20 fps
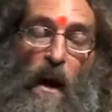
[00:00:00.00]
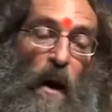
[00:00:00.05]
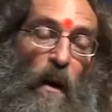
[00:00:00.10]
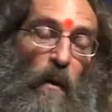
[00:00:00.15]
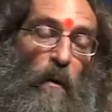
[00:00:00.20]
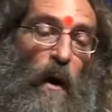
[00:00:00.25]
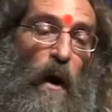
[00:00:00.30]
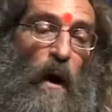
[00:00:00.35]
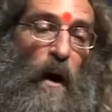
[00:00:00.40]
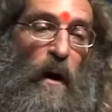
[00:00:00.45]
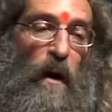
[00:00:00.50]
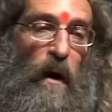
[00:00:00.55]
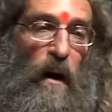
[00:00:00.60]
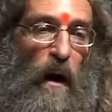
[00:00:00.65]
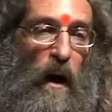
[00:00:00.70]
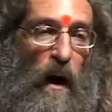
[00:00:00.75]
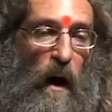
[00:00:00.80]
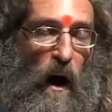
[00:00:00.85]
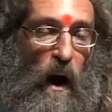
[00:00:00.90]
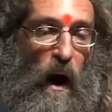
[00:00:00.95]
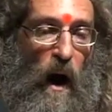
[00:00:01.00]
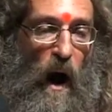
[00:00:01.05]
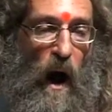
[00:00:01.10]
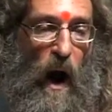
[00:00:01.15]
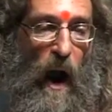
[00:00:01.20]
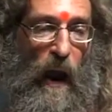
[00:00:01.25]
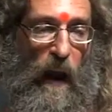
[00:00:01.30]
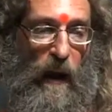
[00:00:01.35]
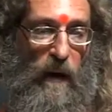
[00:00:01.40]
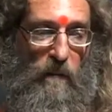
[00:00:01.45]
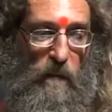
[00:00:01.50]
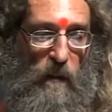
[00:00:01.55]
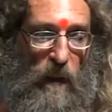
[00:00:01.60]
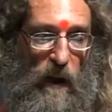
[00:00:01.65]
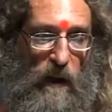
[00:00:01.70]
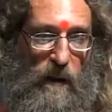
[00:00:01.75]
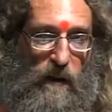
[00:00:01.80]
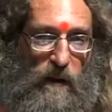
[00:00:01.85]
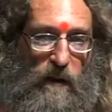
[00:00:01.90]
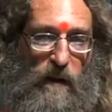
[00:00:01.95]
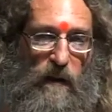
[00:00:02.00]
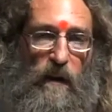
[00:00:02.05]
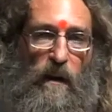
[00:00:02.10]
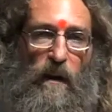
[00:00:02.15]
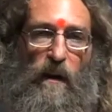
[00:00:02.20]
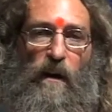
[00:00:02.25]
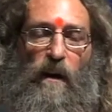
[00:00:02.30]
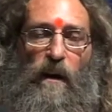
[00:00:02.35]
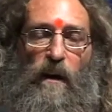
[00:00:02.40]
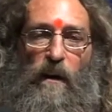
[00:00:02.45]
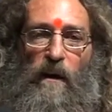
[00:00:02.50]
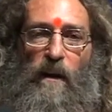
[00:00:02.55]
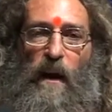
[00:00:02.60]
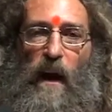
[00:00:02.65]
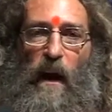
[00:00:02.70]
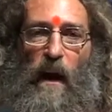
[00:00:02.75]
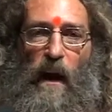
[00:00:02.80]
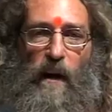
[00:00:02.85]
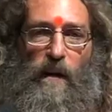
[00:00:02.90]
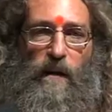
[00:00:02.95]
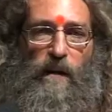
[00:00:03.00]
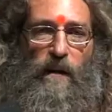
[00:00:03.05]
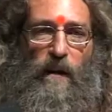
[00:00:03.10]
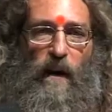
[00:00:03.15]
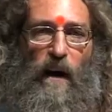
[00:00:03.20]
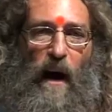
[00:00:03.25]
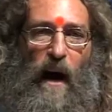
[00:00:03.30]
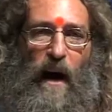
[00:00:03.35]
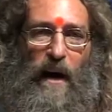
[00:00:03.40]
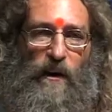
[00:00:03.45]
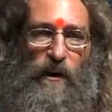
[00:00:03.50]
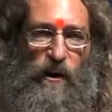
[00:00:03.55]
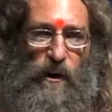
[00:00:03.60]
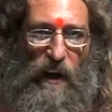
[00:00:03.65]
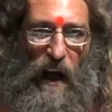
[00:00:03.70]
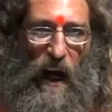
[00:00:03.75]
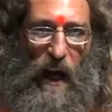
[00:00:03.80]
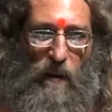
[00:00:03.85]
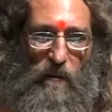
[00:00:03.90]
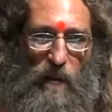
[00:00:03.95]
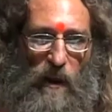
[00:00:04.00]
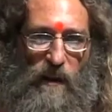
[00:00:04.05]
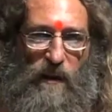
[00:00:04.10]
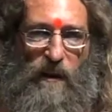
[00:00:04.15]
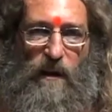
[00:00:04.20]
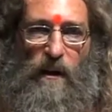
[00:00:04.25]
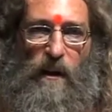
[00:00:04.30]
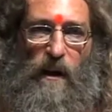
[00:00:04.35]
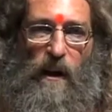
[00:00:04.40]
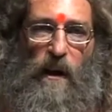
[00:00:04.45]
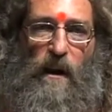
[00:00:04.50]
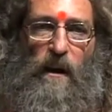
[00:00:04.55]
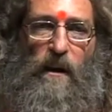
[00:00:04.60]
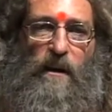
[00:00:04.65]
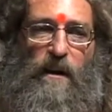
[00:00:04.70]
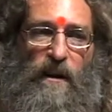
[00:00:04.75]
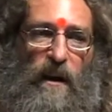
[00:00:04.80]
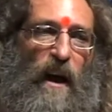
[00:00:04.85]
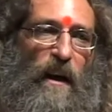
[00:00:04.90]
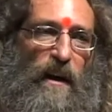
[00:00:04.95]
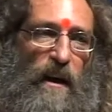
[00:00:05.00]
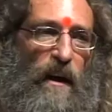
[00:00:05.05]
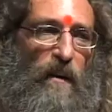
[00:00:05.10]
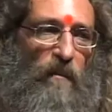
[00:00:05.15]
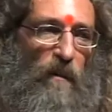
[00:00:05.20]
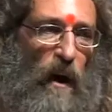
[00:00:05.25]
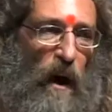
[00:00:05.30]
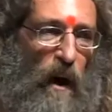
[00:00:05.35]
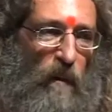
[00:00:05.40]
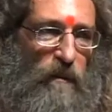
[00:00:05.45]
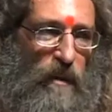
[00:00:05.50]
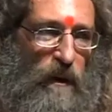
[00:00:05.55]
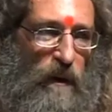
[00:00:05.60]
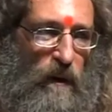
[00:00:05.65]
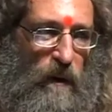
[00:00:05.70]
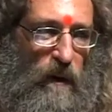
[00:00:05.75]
Well, I admit that I shamelessly set him up,